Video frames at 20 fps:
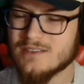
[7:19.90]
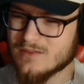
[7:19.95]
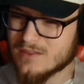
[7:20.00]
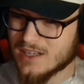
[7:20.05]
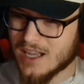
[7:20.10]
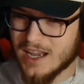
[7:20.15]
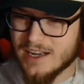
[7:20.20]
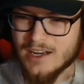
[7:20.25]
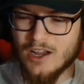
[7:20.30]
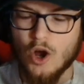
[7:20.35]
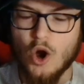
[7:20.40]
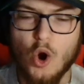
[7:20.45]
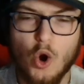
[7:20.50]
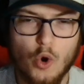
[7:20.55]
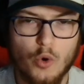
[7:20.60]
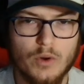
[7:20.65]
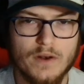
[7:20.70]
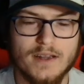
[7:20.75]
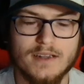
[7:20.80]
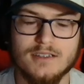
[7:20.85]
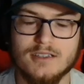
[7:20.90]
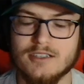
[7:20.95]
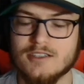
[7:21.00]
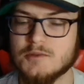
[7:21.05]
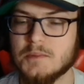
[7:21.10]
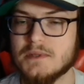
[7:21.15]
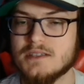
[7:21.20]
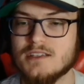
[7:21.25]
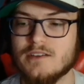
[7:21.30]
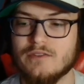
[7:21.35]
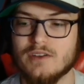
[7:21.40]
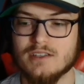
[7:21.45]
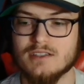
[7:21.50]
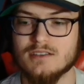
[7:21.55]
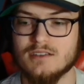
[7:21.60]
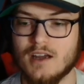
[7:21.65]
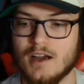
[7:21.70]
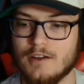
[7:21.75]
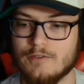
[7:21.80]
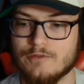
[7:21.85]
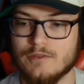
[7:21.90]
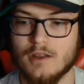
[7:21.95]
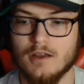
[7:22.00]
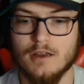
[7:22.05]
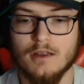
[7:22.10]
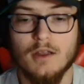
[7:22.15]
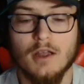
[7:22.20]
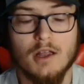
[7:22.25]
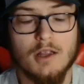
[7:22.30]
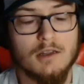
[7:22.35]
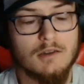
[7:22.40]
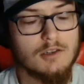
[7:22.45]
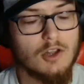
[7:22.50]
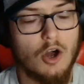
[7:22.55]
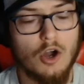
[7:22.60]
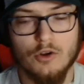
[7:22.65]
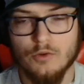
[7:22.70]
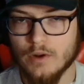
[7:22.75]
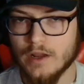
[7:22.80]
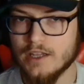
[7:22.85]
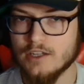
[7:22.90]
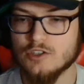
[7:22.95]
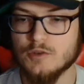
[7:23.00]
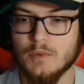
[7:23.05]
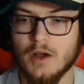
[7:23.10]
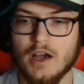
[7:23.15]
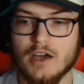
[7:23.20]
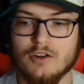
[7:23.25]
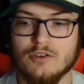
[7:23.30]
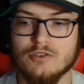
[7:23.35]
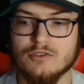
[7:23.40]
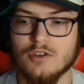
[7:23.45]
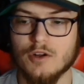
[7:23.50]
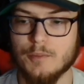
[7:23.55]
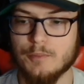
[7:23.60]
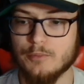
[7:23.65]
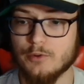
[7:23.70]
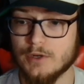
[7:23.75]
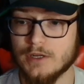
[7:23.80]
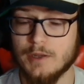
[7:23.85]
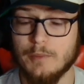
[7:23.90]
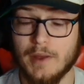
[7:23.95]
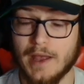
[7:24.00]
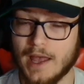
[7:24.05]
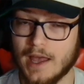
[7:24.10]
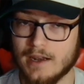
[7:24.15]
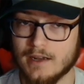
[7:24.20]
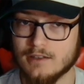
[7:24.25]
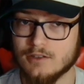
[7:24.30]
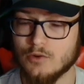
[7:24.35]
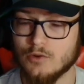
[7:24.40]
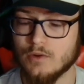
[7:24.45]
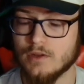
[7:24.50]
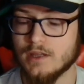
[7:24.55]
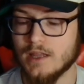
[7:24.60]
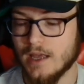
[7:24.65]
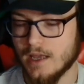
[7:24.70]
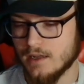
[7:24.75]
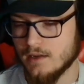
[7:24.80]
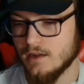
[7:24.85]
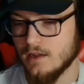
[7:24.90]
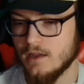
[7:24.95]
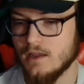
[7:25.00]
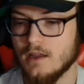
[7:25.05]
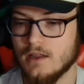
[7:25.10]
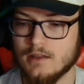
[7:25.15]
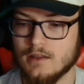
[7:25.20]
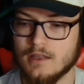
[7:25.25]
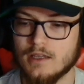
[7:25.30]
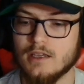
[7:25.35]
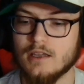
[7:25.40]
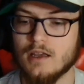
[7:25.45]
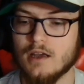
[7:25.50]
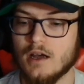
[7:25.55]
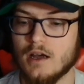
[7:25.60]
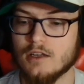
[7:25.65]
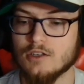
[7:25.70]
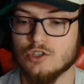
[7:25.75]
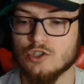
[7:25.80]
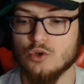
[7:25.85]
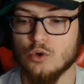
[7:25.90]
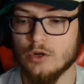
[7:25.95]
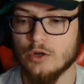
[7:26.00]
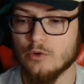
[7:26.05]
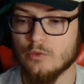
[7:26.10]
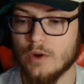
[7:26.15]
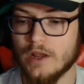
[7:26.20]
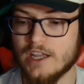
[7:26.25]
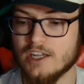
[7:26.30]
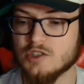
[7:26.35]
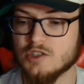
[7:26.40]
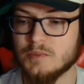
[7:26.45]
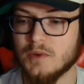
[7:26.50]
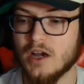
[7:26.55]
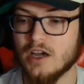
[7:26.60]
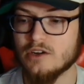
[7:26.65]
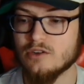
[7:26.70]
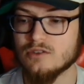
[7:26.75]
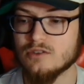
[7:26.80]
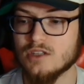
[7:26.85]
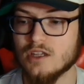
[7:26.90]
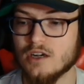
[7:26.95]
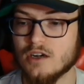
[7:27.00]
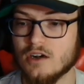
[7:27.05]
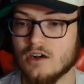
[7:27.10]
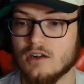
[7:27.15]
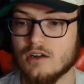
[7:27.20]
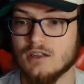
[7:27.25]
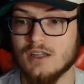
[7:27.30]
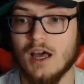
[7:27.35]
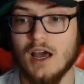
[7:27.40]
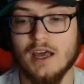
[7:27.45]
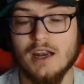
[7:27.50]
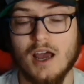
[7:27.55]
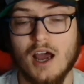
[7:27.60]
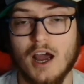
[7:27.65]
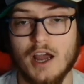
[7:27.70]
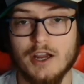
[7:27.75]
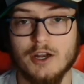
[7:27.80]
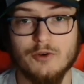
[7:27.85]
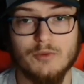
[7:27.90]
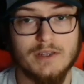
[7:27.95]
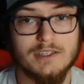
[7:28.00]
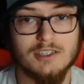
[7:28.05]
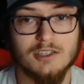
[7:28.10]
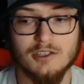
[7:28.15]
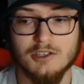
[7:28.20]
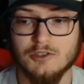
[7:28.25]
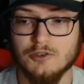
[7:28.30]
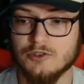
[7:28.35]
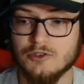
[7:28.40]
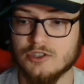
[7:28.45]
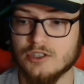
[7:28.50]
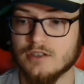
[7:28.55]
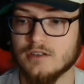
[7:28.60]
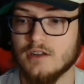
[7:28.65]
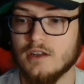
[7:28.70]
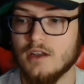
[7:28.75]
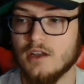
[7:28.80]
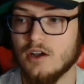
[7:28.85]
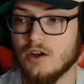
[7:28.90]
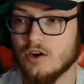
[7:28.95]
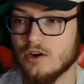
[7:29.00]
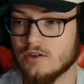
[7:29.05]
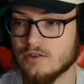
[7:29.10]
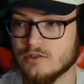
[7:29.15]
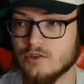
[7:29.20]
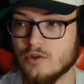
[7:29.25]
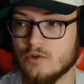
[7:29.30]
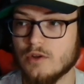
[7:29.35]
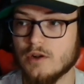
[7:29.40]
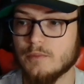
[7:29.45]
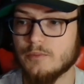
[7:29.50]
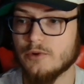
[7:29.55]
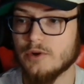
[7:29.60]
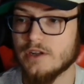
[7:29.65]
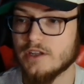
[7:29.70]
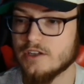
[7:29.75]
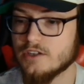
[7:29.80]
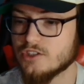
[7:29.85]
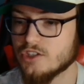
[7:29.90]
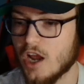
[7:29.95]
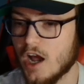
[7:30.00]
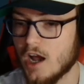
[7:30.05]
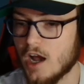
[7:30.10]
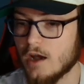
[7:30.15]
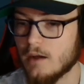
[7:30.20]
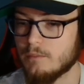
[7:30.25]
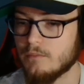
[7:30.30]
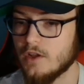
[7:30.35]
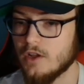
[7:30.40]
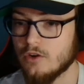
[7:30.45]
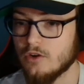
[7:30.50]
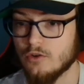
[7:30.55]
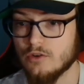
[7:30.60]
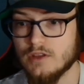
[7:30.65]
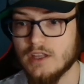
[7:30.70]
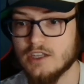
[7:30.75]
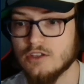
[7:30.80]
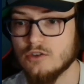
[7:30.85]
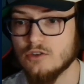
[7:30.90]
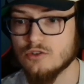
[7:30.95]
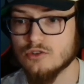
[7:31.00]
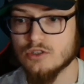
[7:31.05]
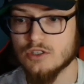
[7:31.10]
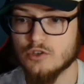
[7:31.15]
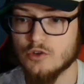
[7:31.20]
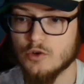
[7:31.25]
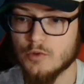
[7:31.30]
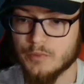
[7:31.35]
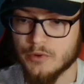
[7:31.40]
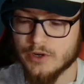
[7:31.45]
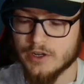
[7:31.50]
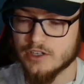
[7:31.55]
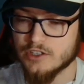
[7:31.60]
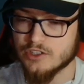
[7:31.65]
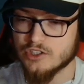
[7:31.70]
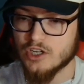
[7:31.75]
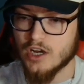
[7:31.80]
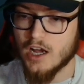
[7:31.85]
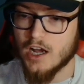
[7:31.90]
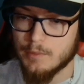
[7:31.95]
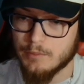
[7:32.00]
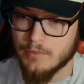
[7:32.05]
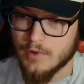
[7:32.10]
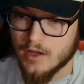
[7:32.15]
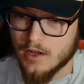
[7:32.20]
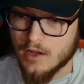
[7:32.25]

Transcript: kind of hone into specific stuff. The long range models are pretty bad at doing that. The short range models that are a lot higher resolution are doing a pretty good job, or they usually do a pretty good job,